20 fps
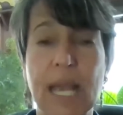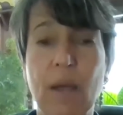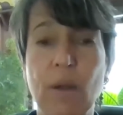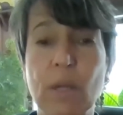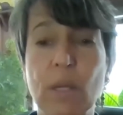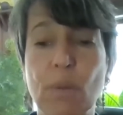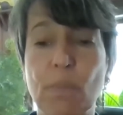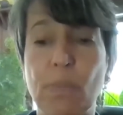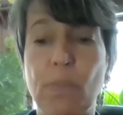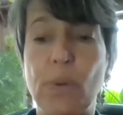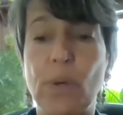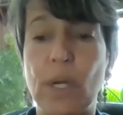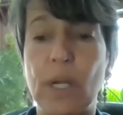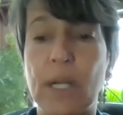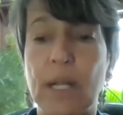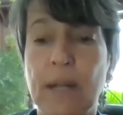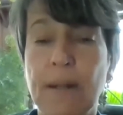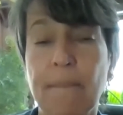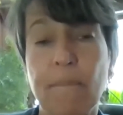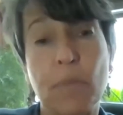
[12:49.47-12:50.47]
How do you
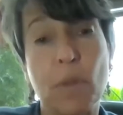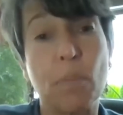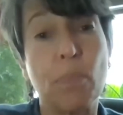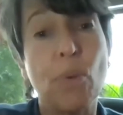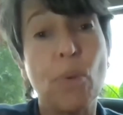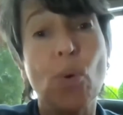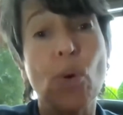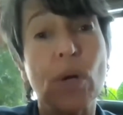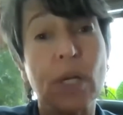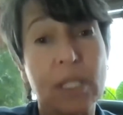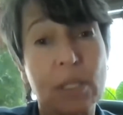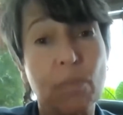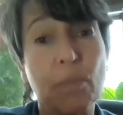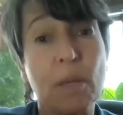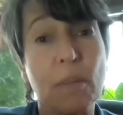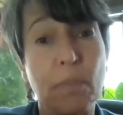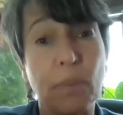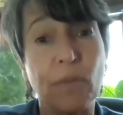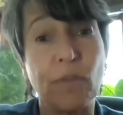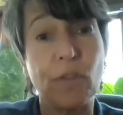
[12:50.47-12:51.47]
put the poorest
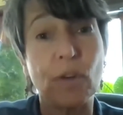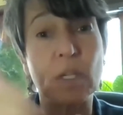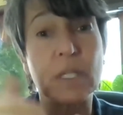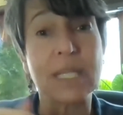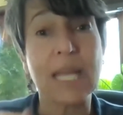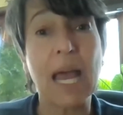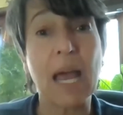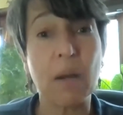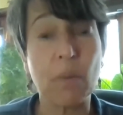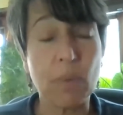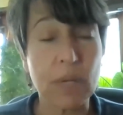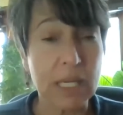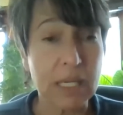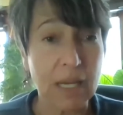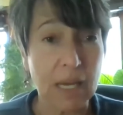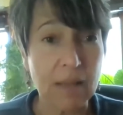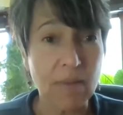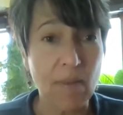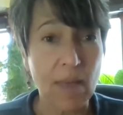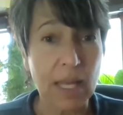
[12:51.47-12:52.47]
people first? Had we
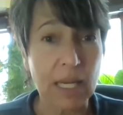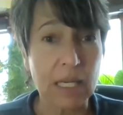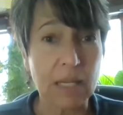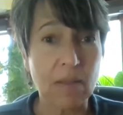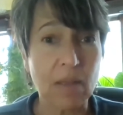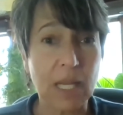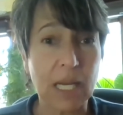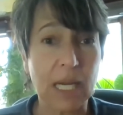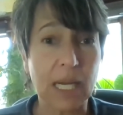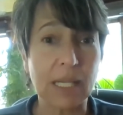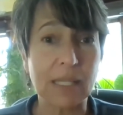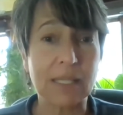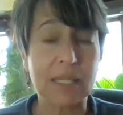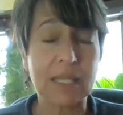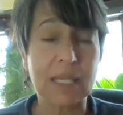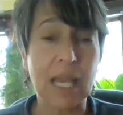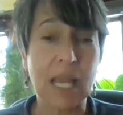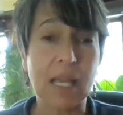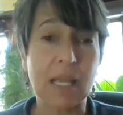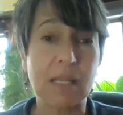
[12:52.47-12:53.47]
done that in the United
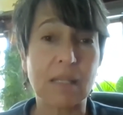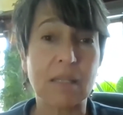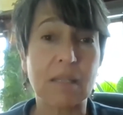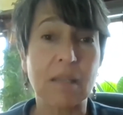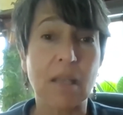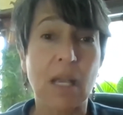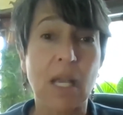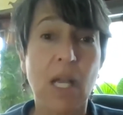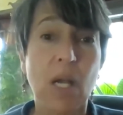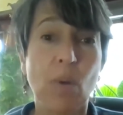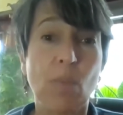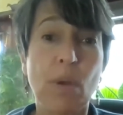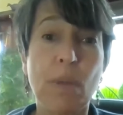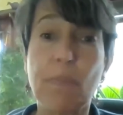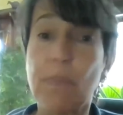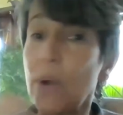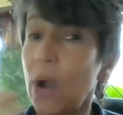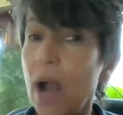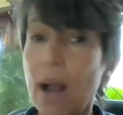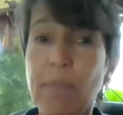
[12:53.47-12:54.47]
States, we
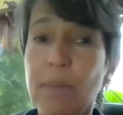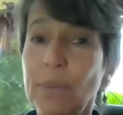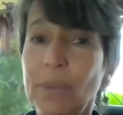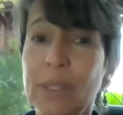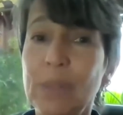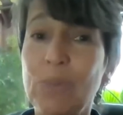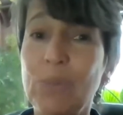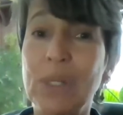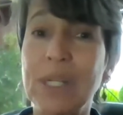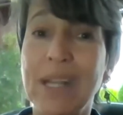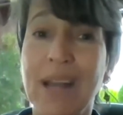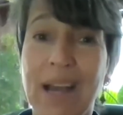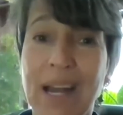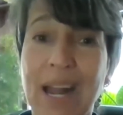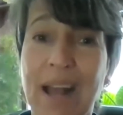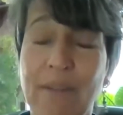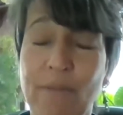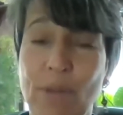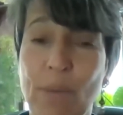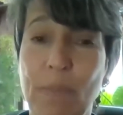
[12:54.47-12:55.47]
probably would
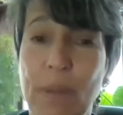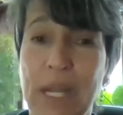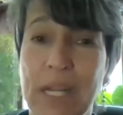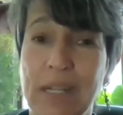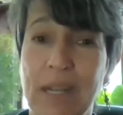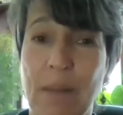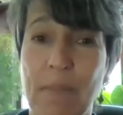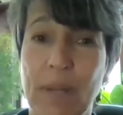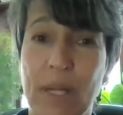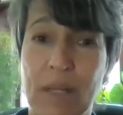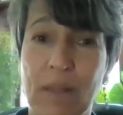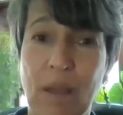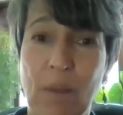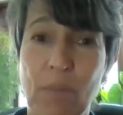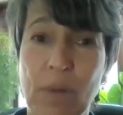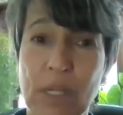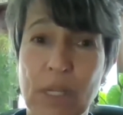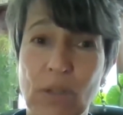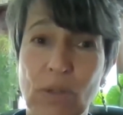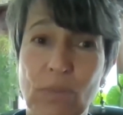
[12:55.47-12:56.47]
not have the pandemic
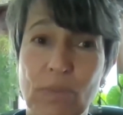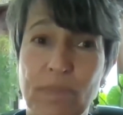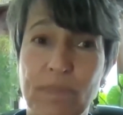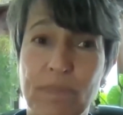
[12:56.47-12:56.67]
that we do.